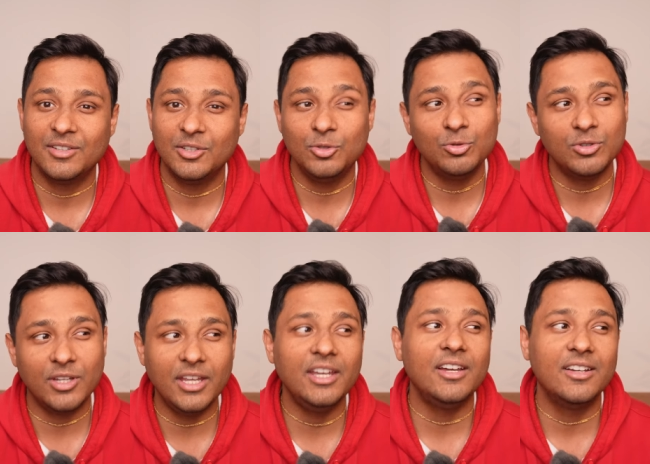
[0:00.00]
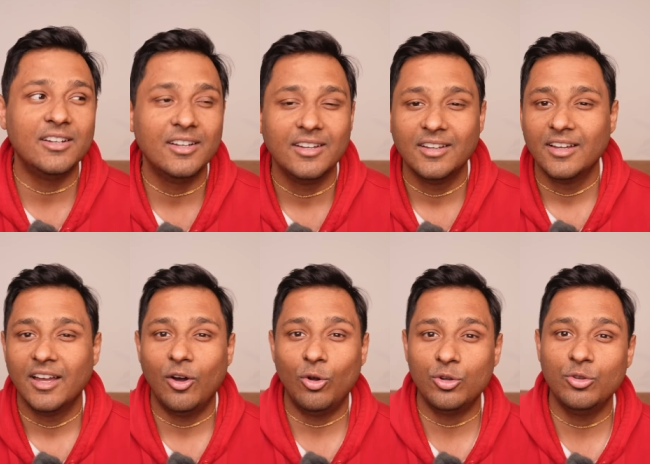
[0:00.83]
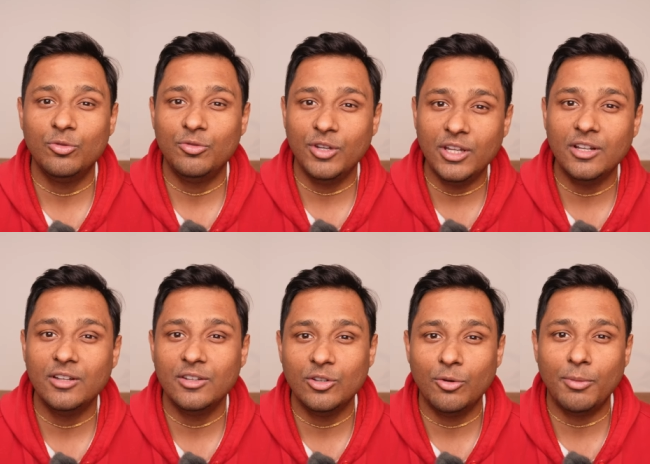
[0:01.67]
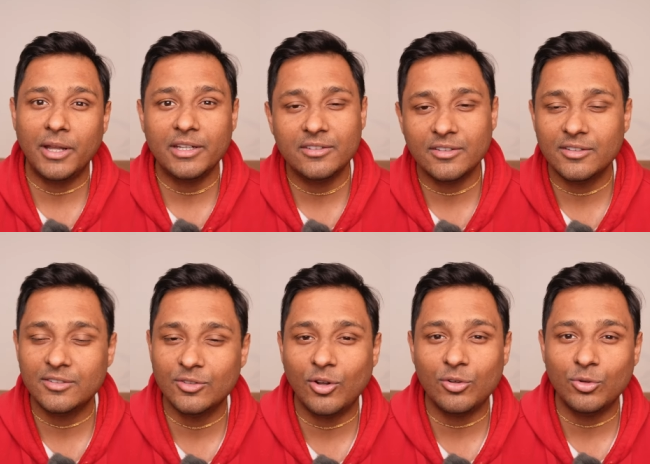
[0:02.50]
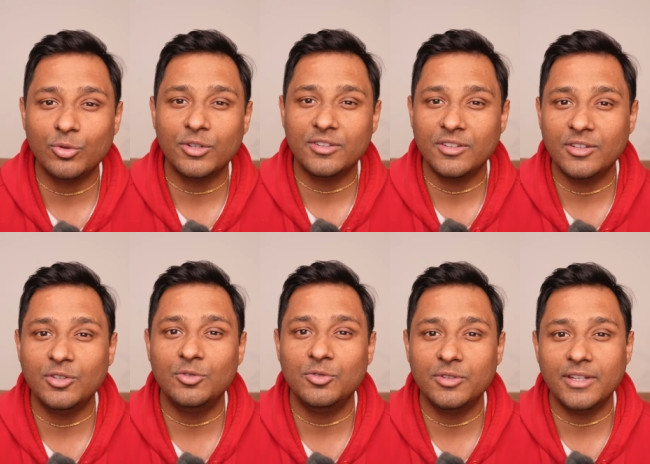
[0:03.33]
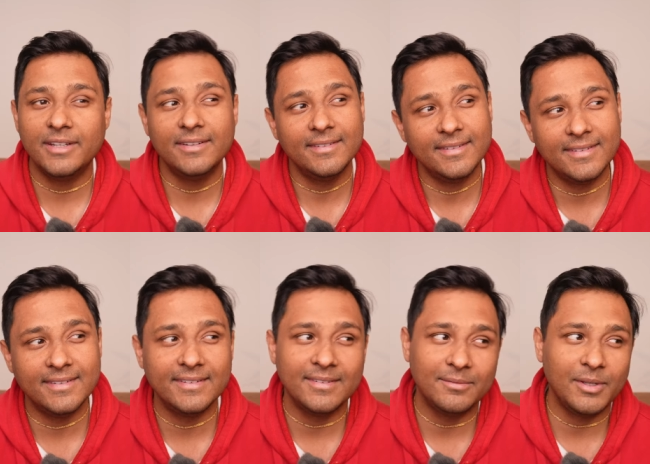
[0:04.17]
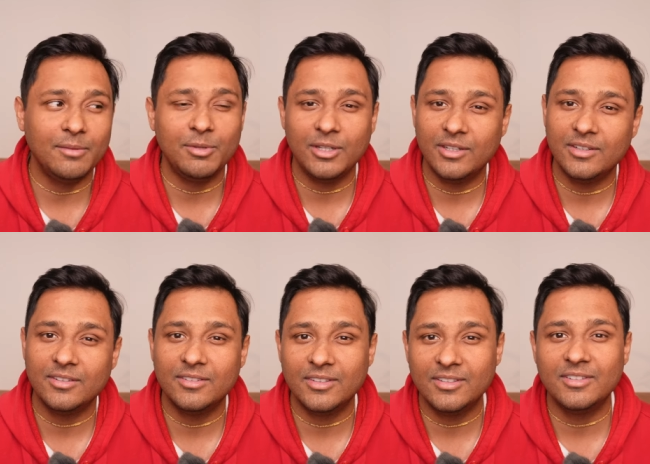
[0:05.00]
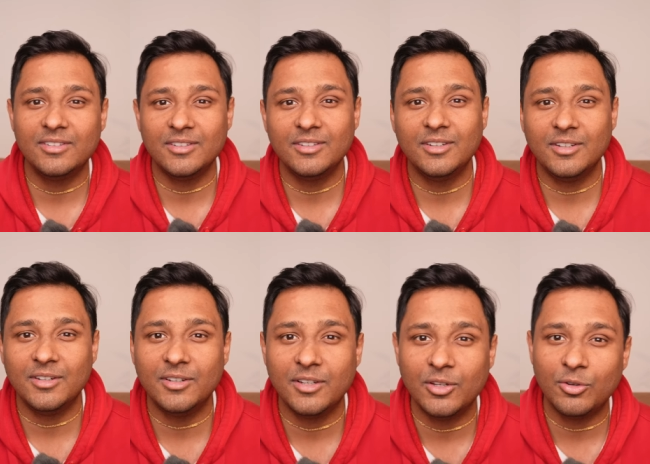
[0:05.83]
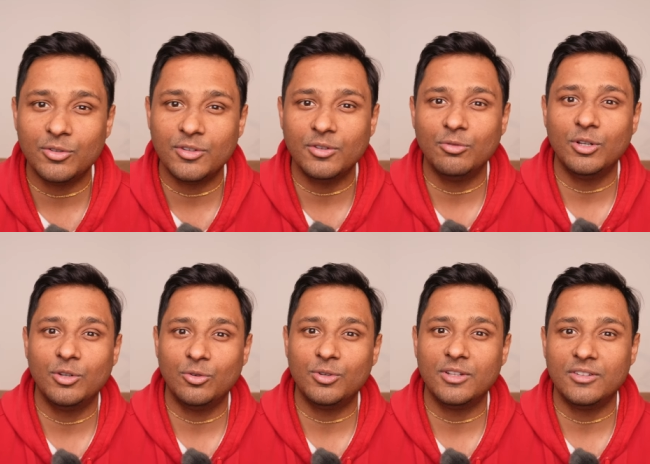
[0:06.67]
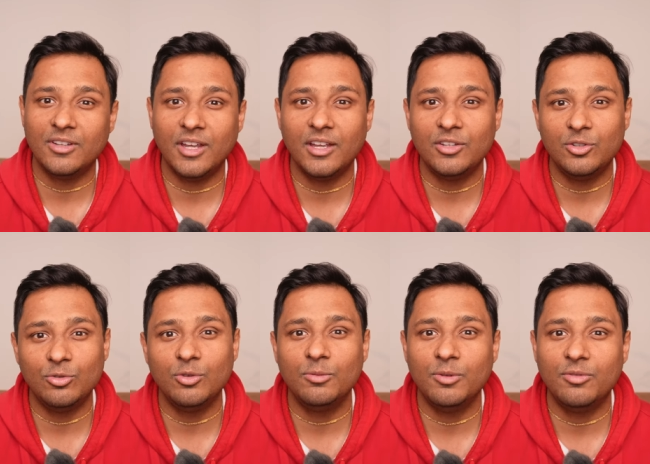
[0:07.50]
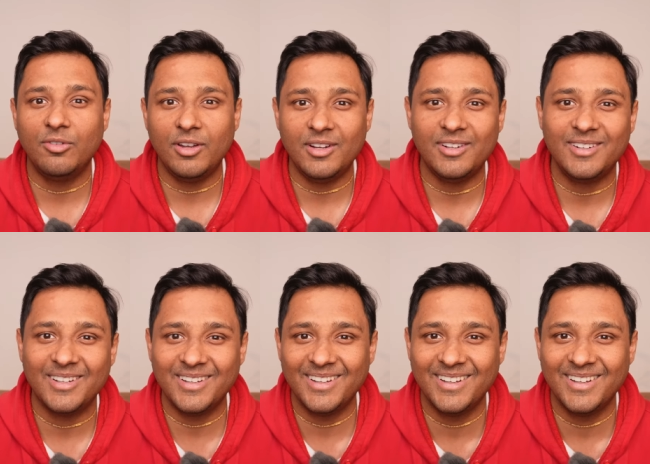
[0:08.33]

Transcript: you think or you feel your manager is not noticing you, then maybe this is the year he or she will notice and you will be fired.